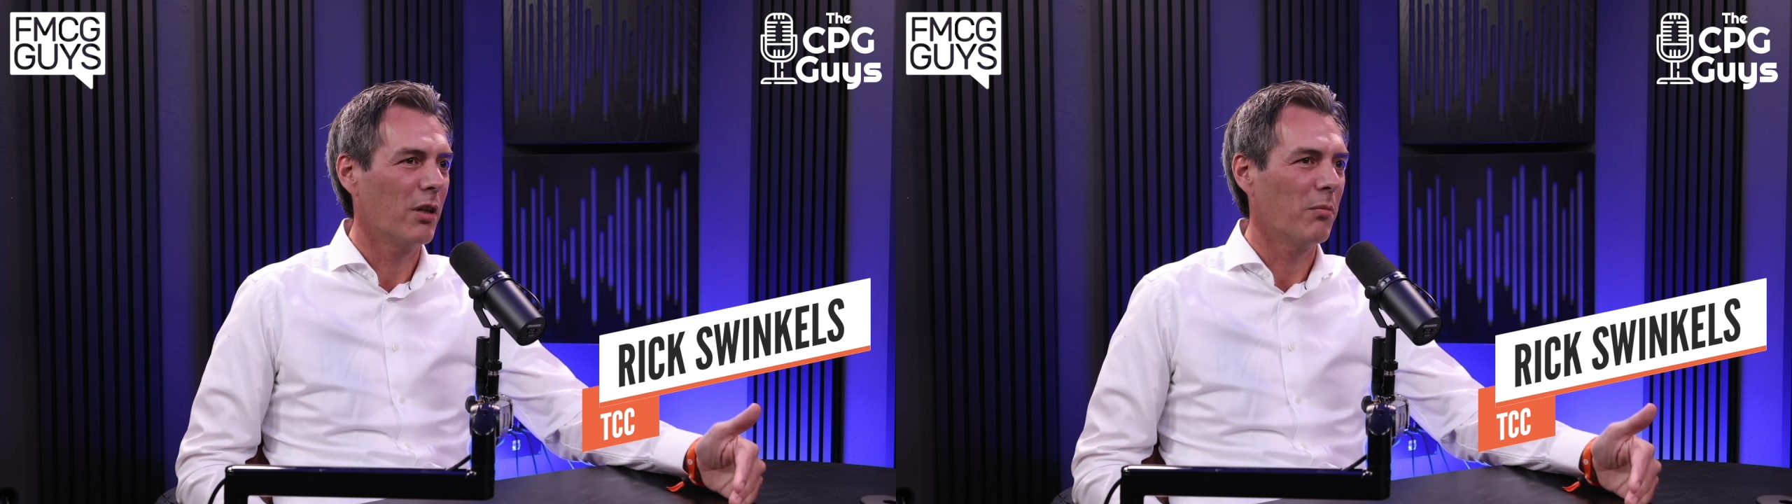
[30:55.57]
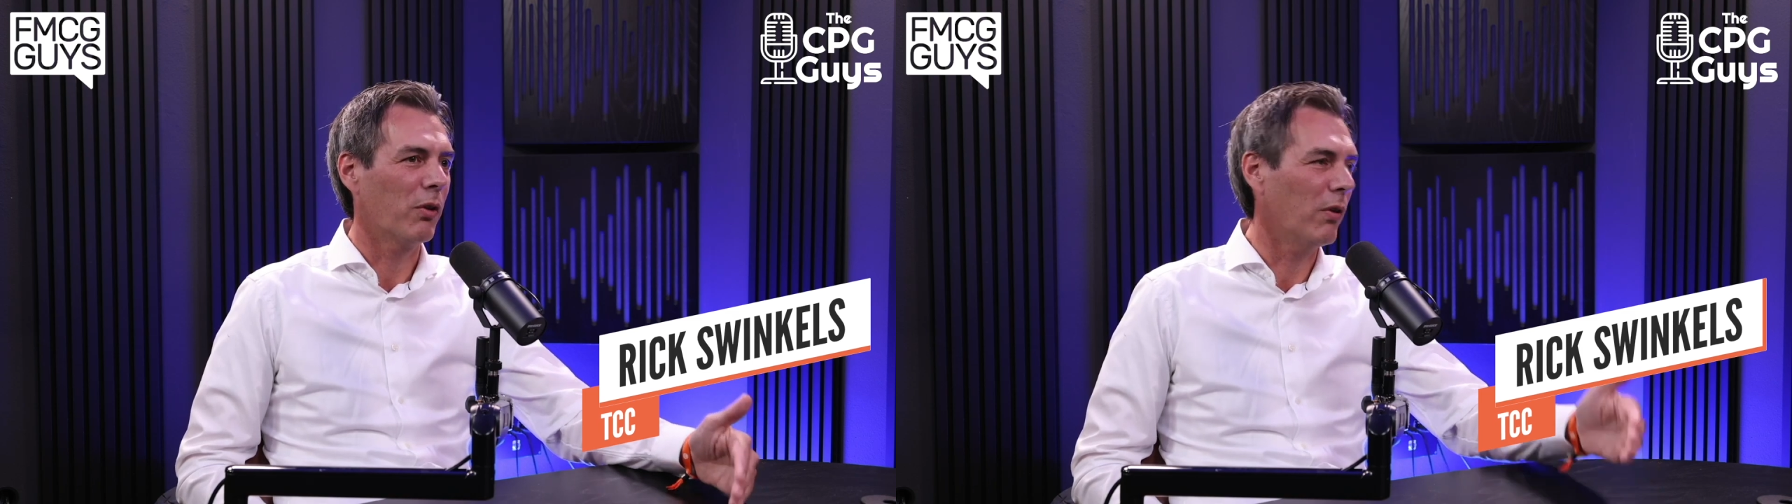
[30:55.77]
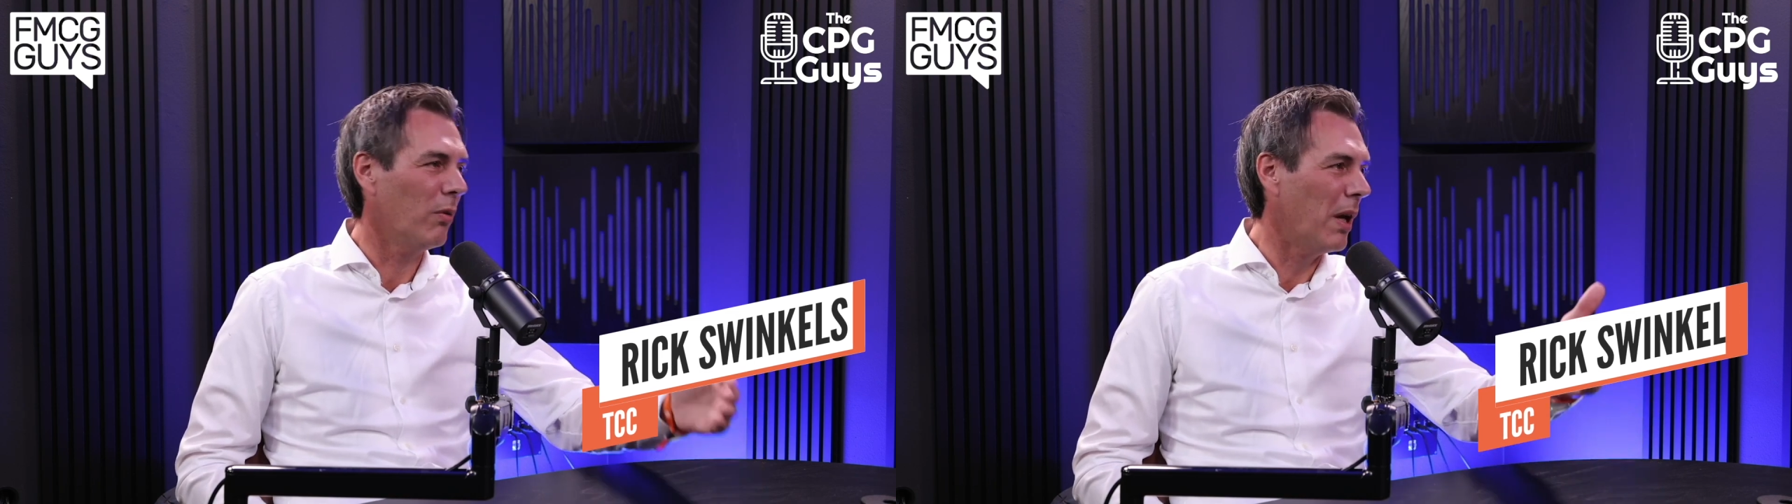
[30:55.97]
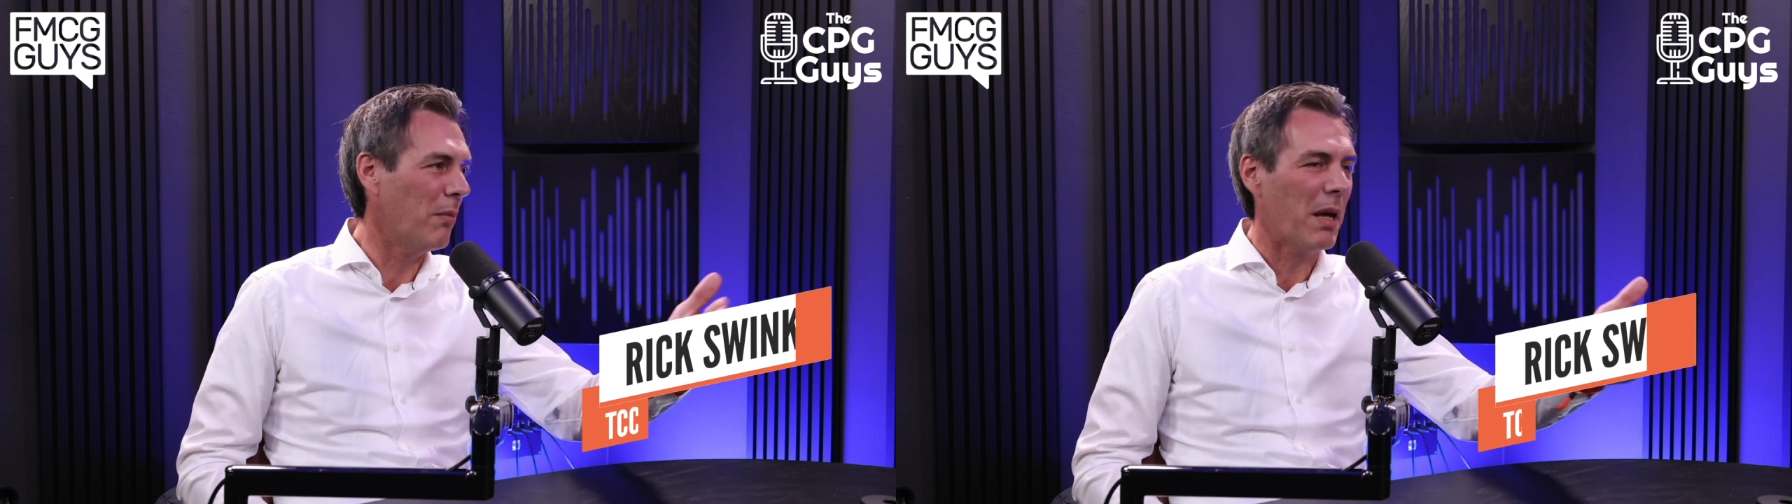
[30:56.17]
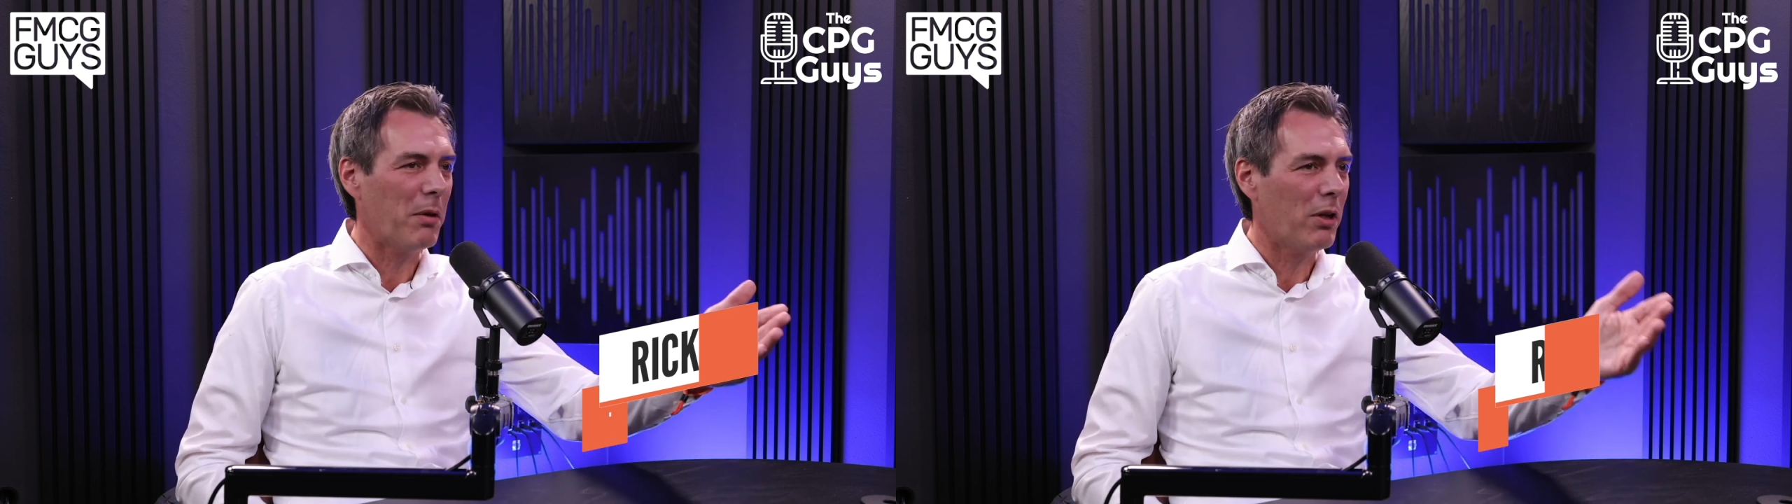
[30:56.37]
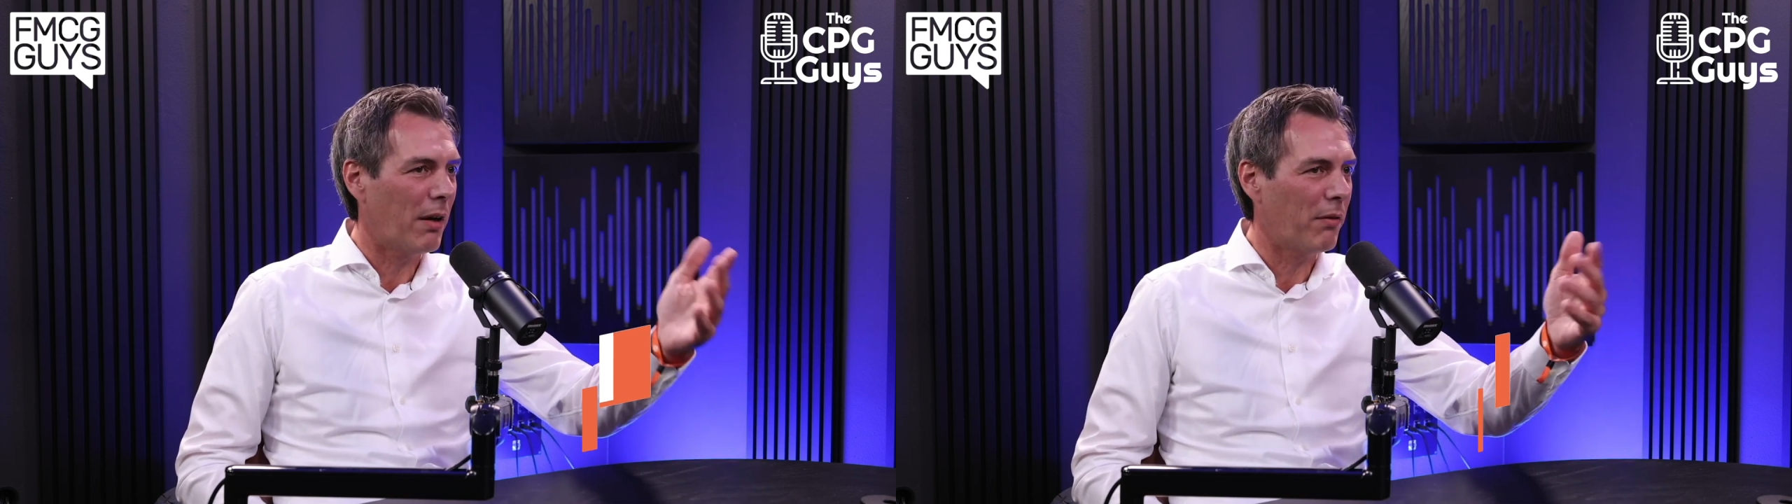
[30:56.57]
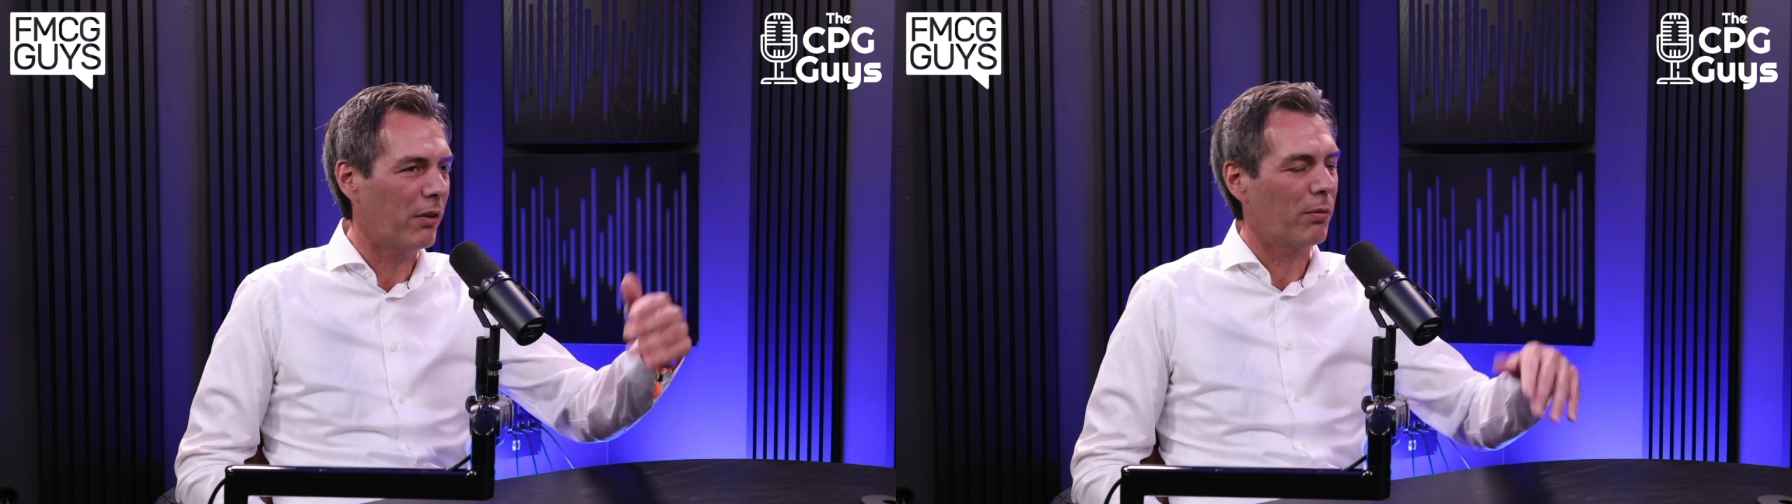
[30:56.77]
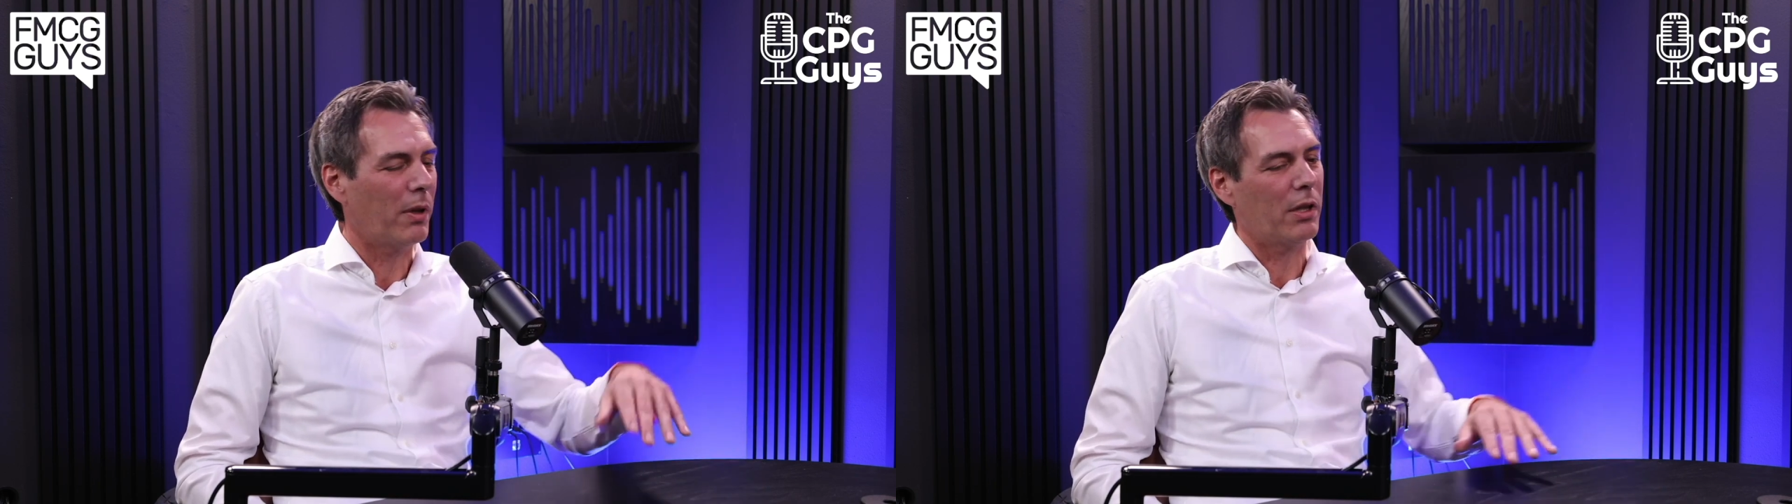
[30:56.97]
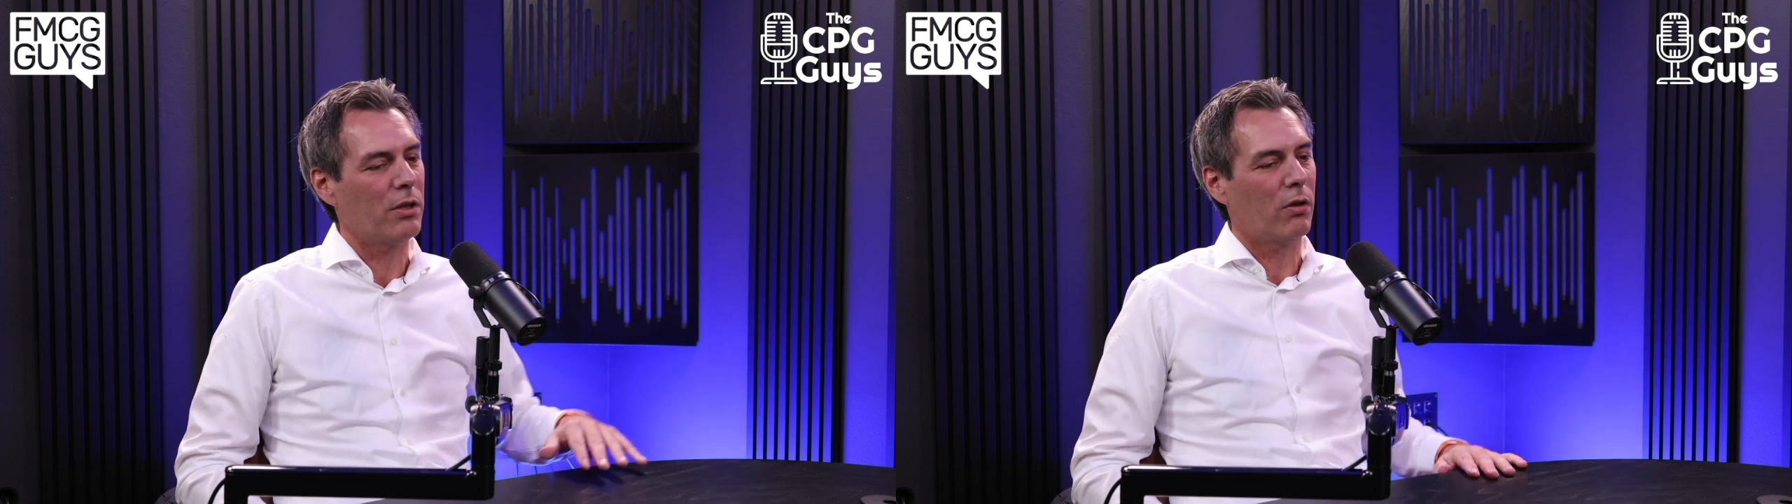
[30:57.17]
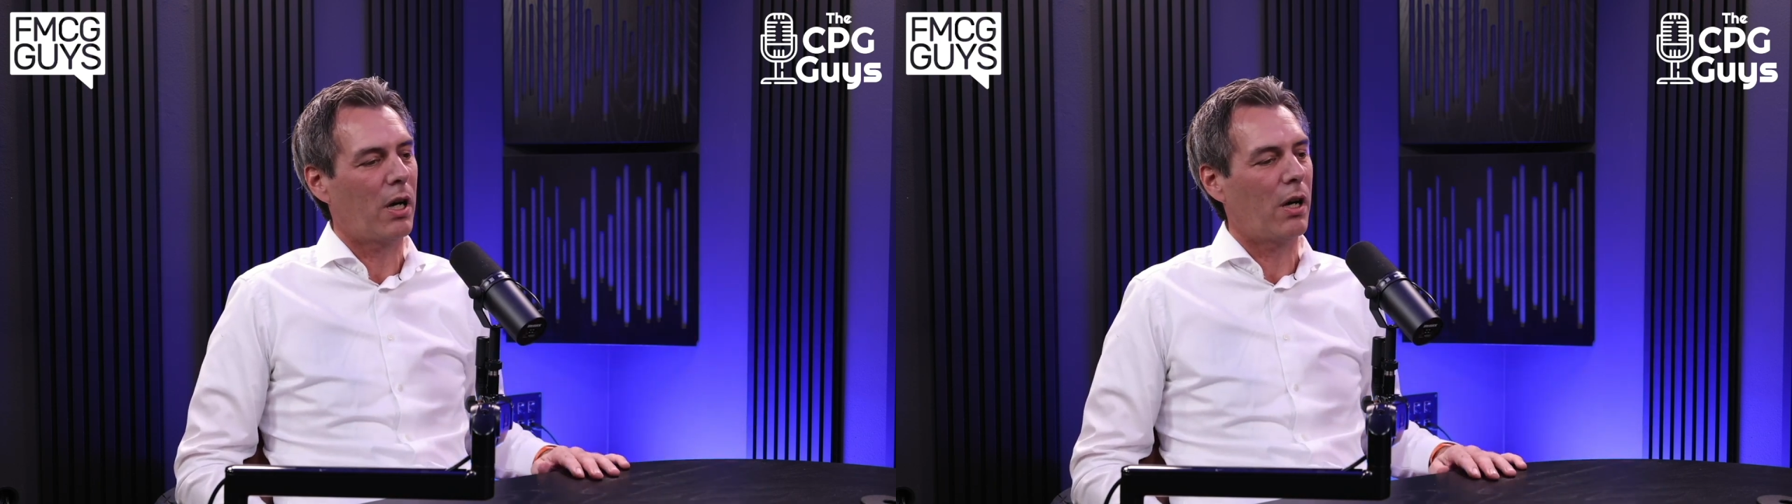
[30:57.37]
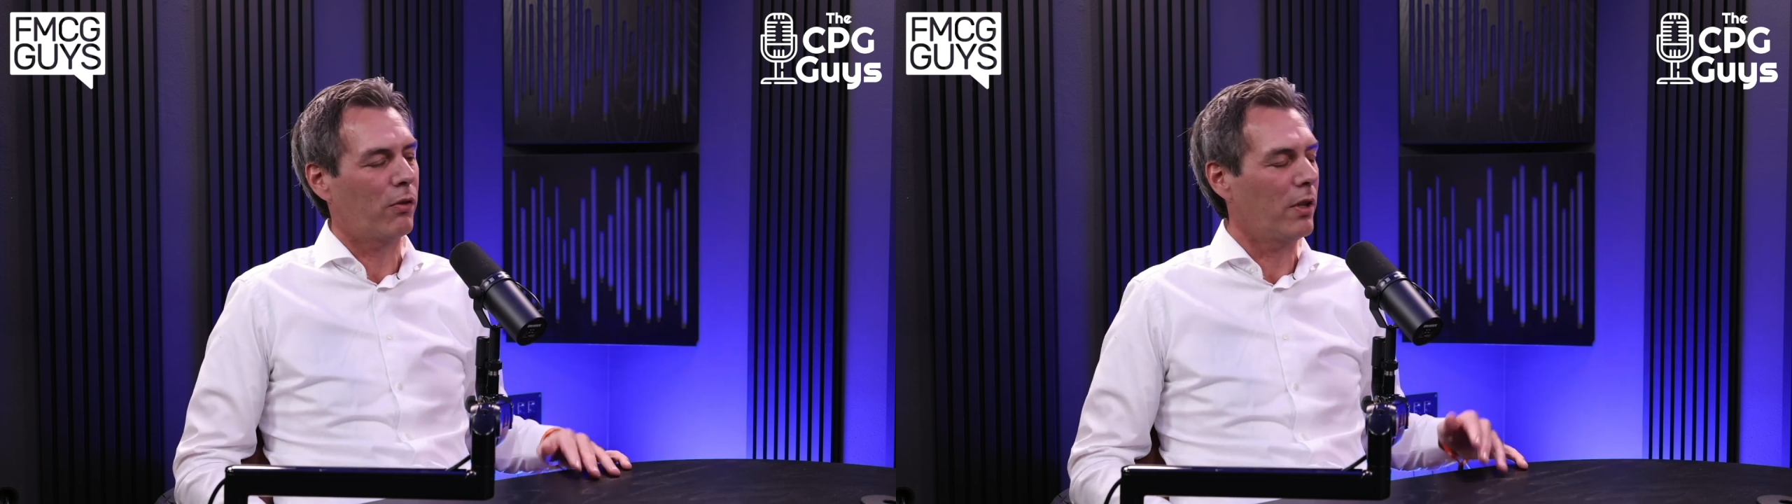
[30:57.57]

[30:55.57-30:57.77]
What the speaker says: Because maybe you have it as well in your house.